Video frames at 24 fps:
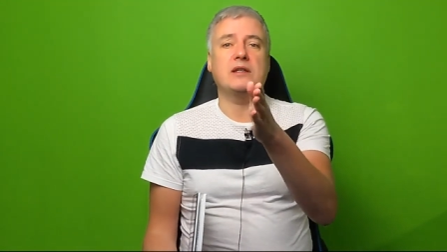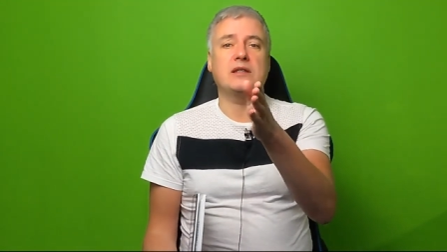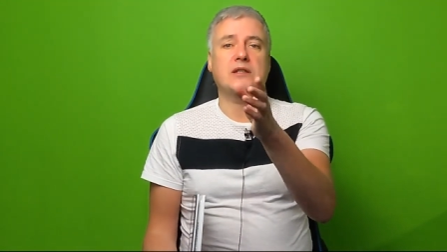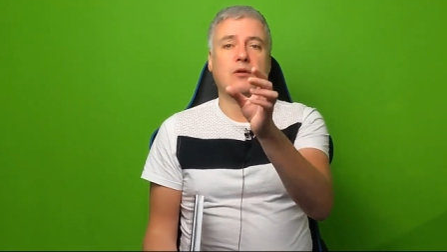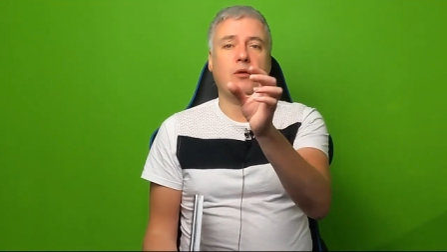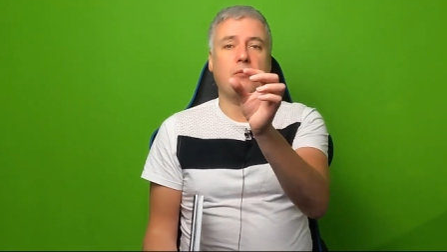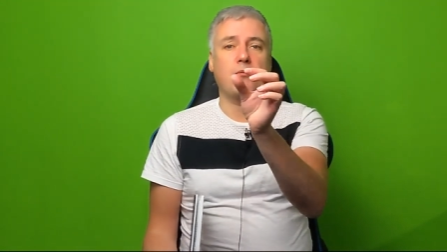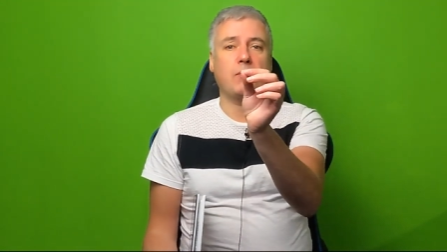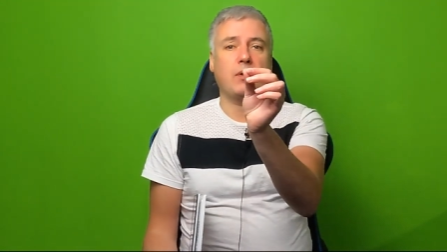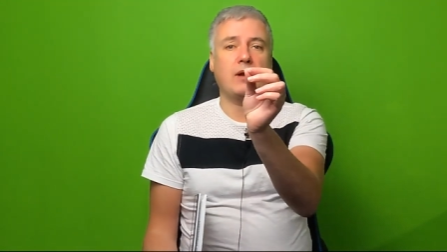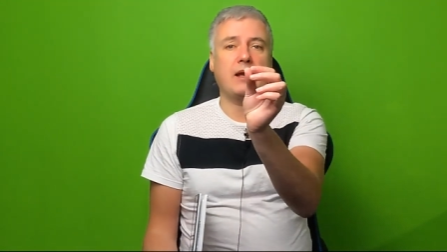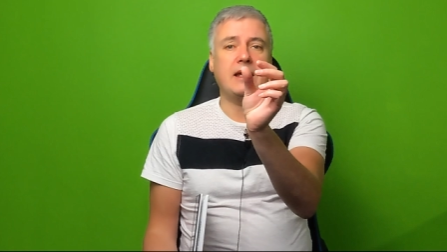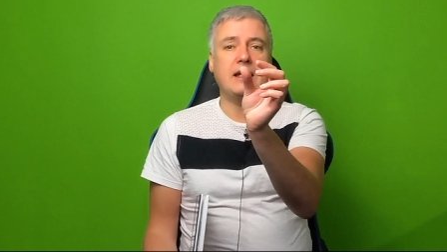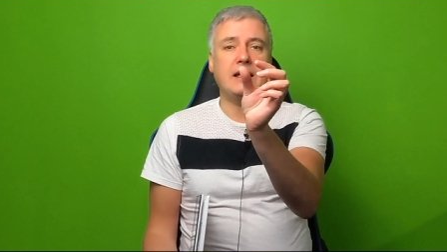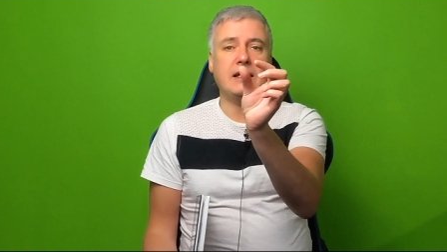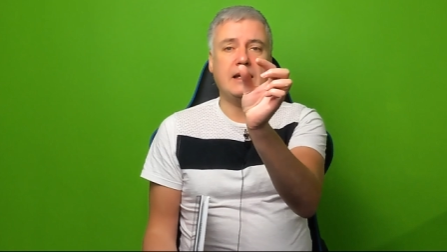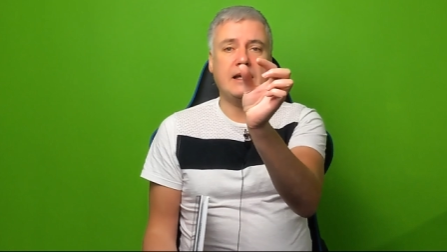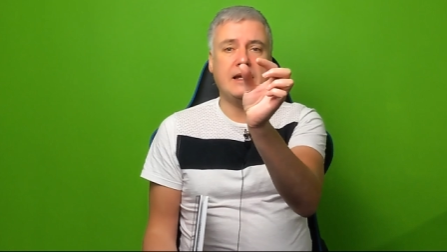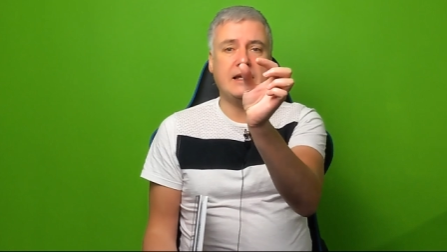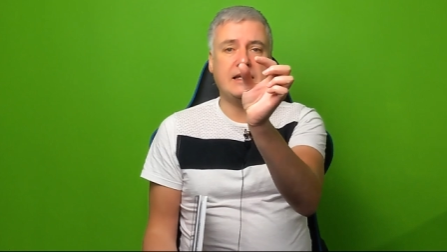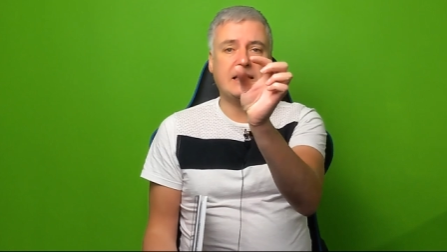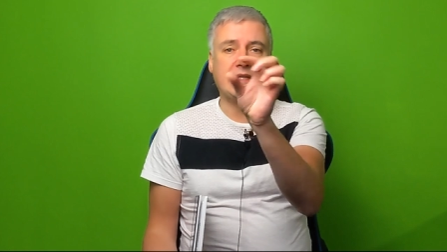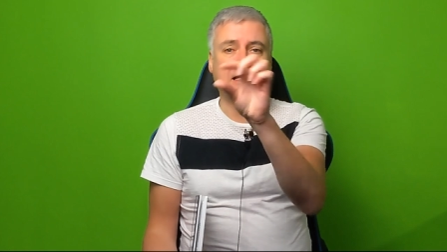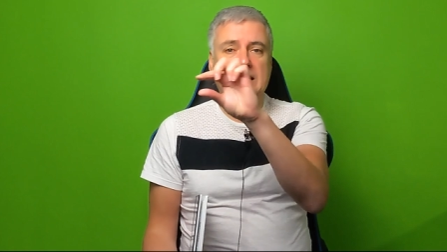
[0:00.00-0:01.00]
is
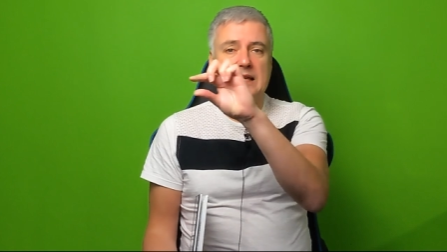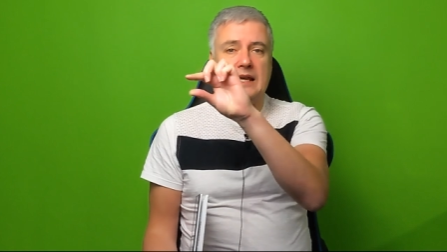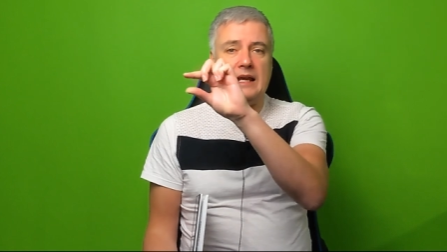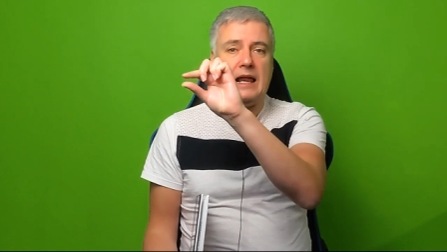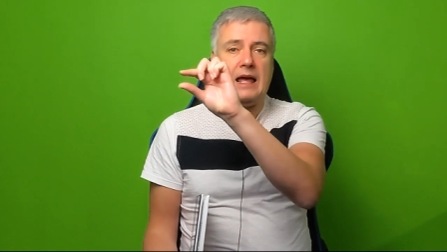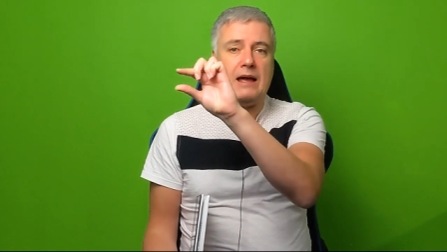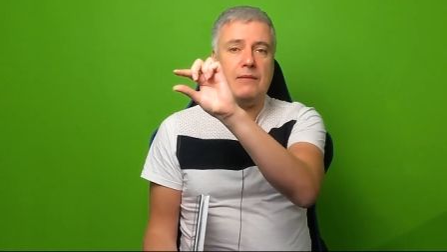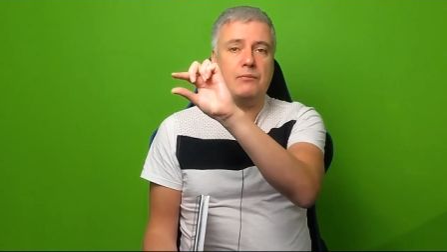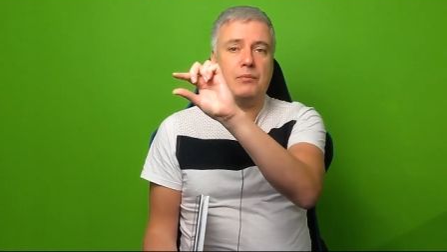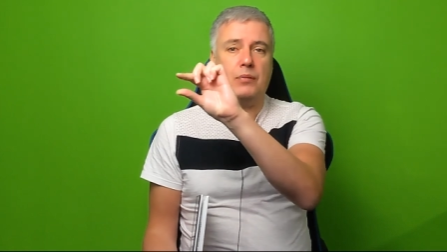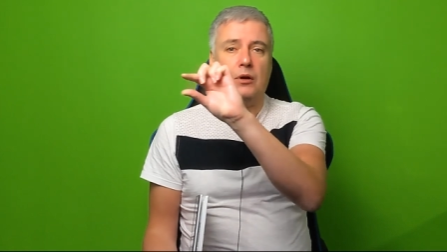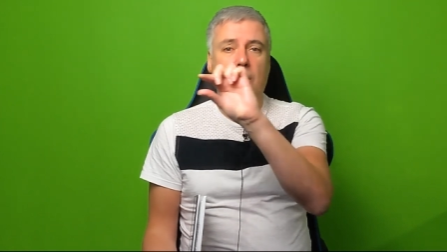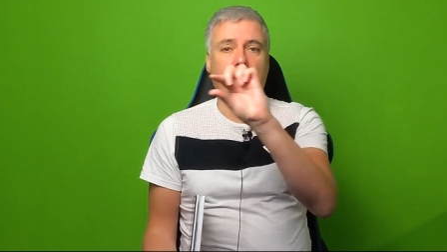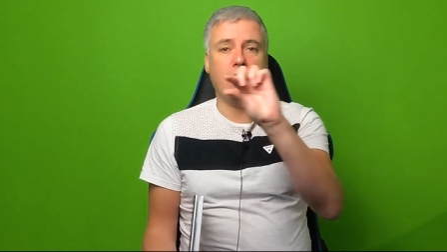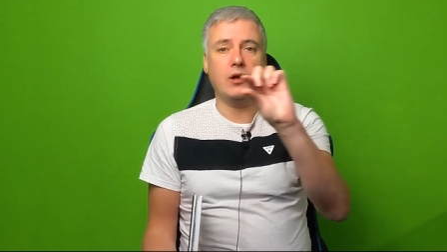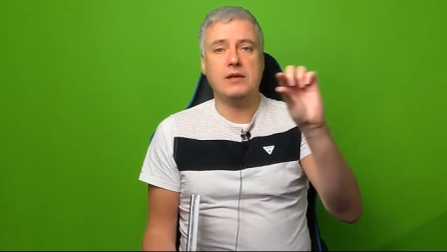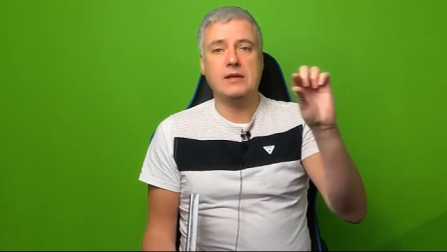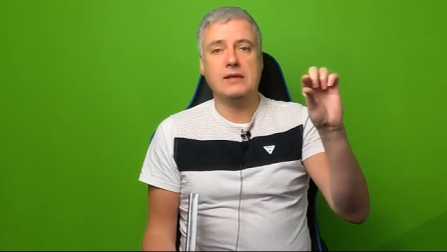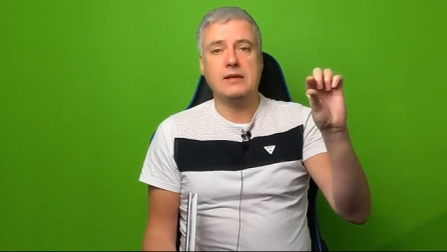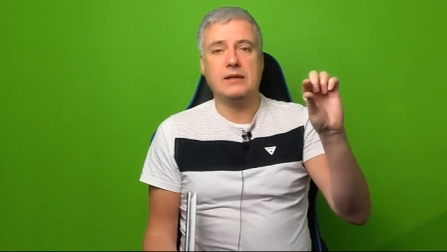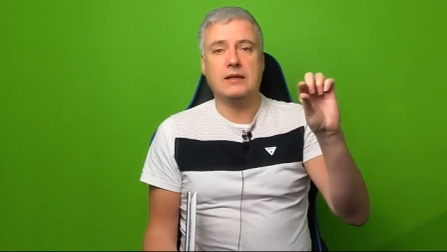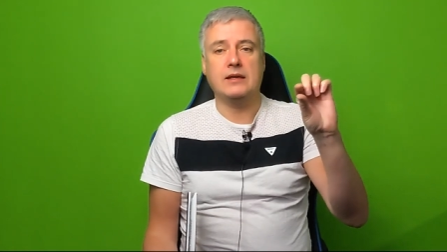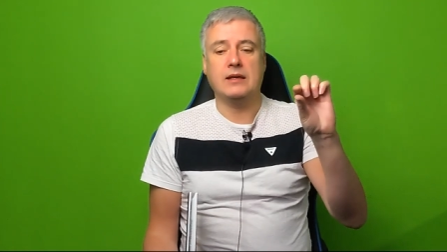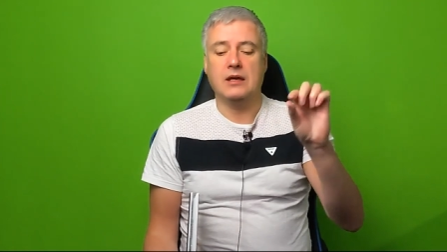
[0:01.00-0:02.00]
completely
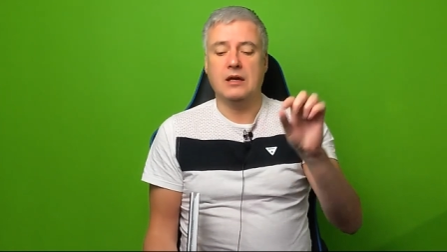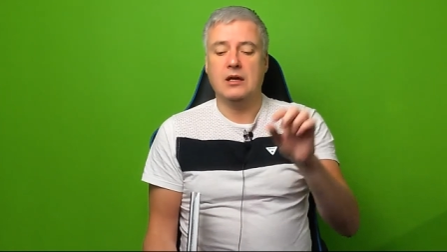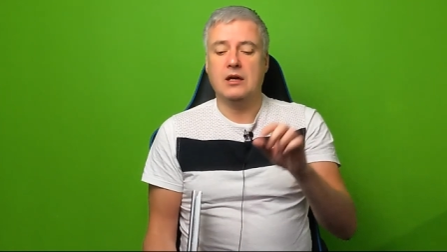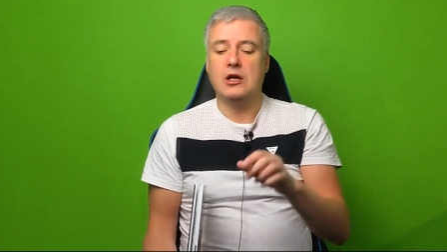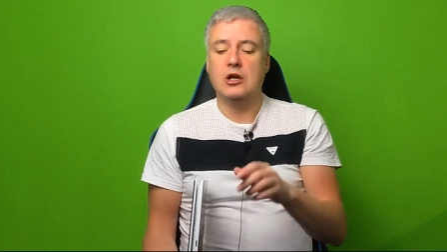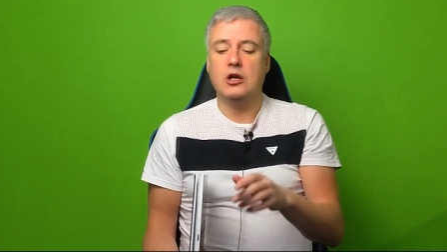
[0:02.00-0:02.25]
slab-like,